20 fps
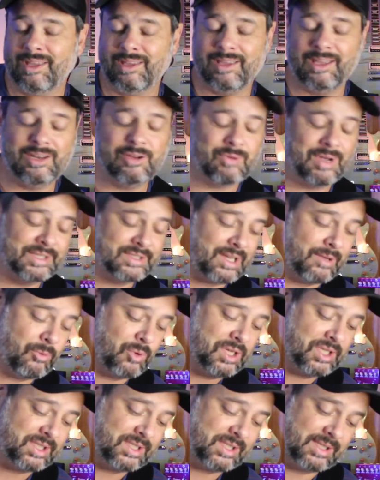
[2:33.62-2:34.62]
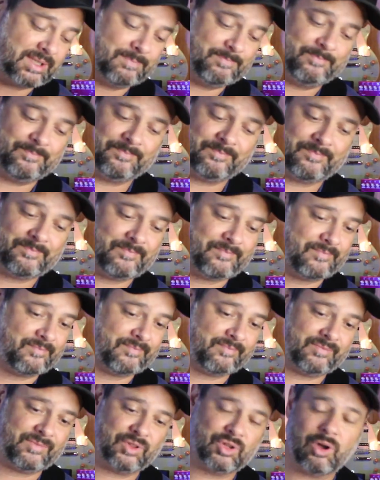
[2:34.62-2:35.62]
Anyways, I was
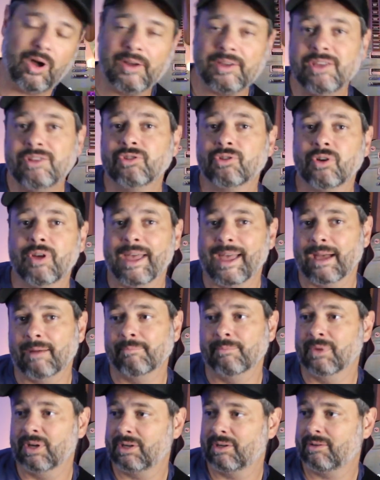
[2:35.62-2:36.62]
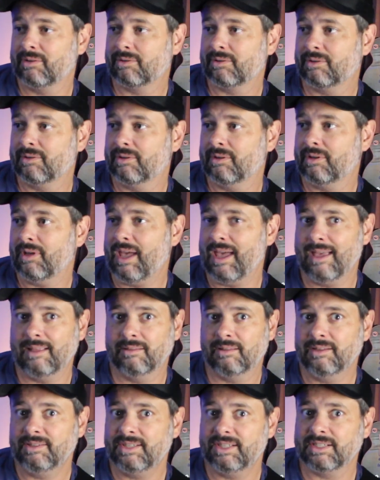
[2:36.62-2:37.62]
talking to him,
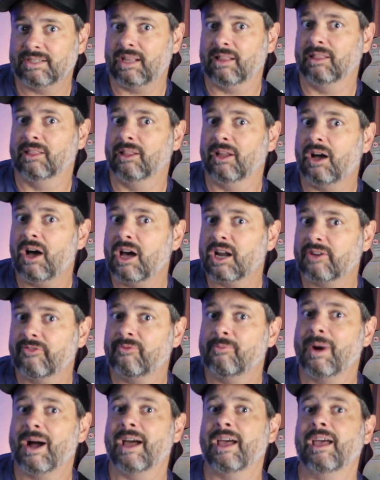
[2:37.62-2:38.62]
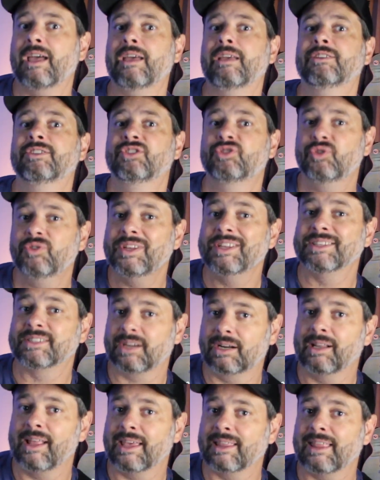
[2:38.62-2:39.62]
and this is a lot of my students
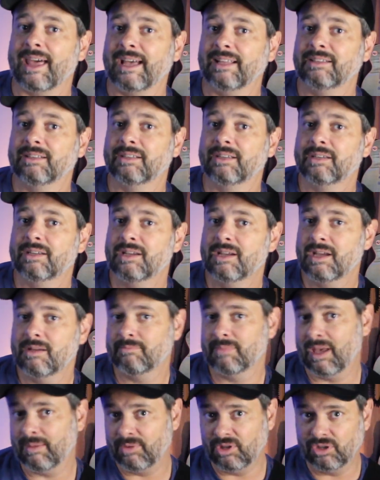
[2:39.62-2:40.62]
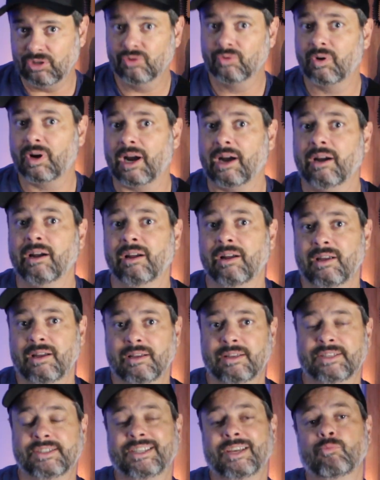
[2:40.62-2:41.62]
are like that. Maybe you are
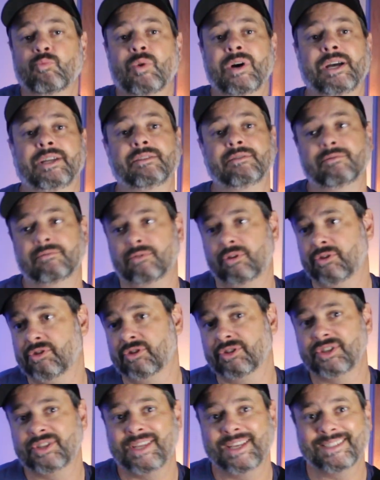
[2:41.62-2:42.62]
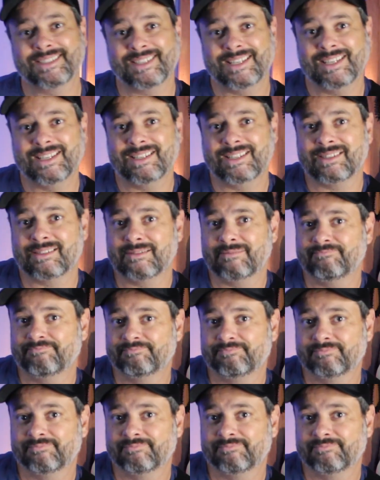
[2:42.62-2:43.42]
someone on your 60s,